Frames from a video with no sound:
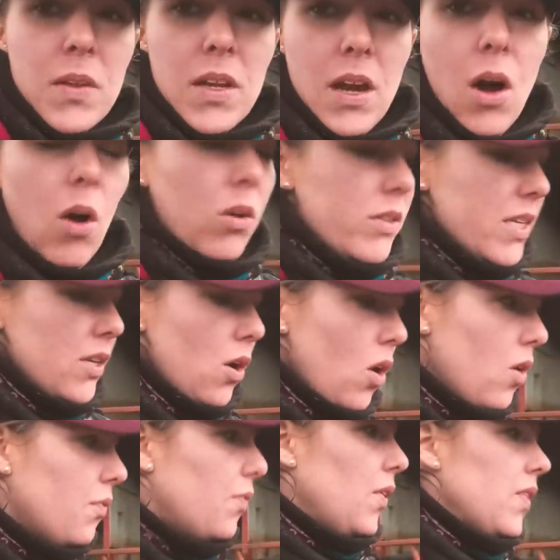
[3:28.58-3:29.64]
old
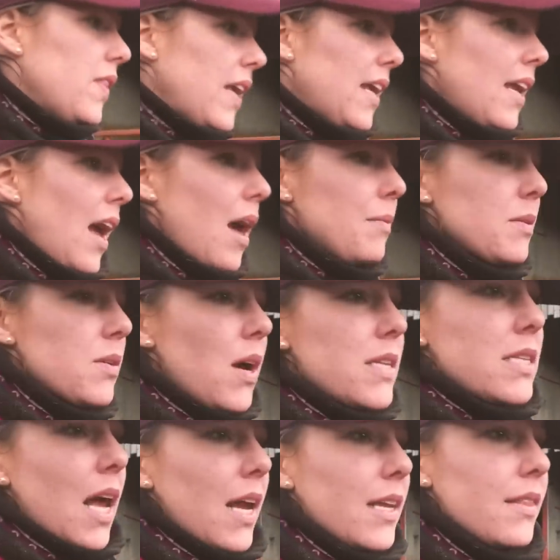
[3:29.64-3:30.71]
enough. The abattoirs
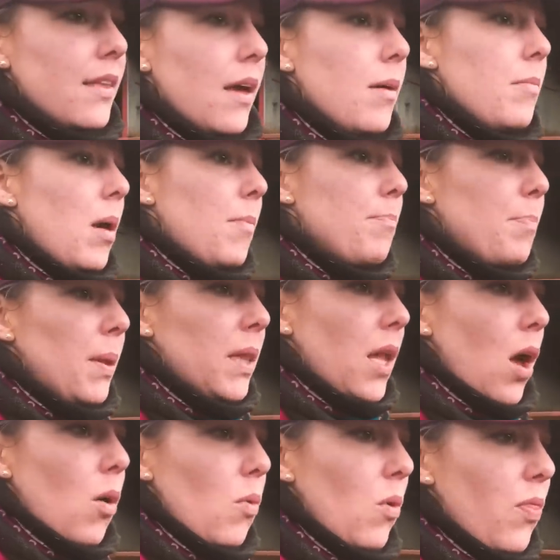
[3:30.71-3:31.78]
like them
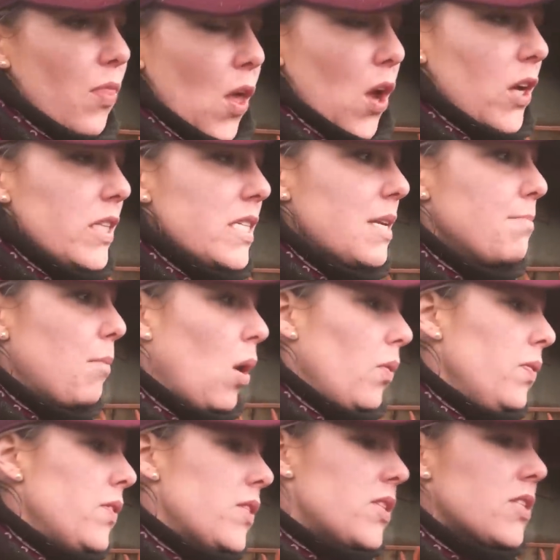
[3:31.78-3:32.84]
below 30
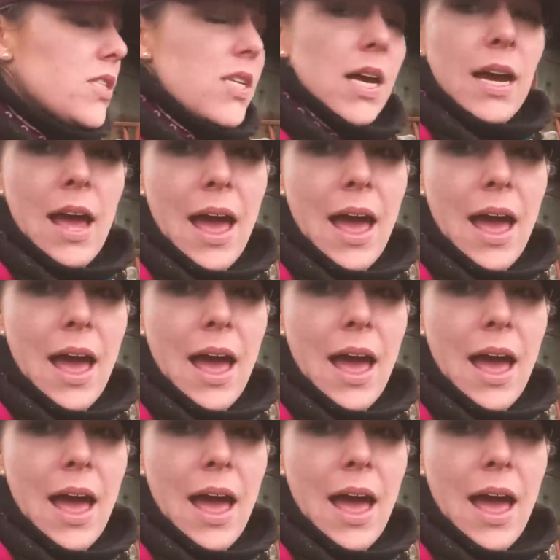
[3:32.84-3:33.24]
months,